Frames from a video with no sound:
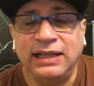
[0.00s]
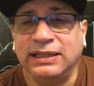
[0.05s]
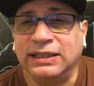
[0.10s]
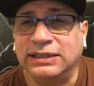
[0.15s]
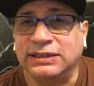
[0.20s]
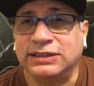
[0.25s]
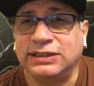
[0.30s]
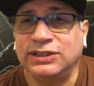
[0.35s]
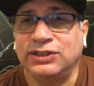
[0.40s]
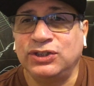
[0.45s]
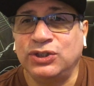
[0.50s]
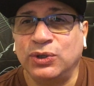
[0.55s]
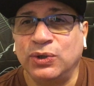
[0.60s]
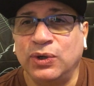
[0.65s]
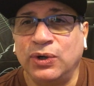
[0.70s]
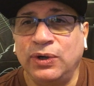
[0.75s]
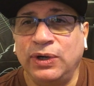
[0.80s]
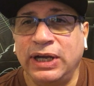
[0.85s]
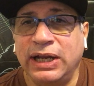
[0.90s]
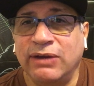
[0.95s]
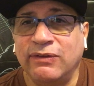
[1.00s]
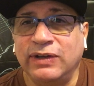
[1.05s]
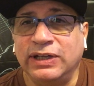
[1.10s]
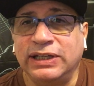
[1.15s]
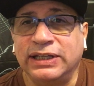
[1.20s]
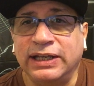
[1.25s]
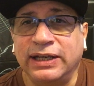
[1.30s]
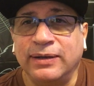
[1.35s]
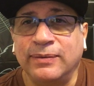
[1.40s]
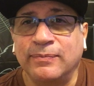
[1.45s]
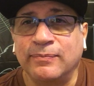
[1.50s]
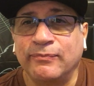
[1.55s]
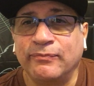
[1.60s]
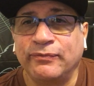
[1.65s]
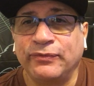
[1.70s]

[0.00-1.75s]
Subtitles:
listen to her and everything.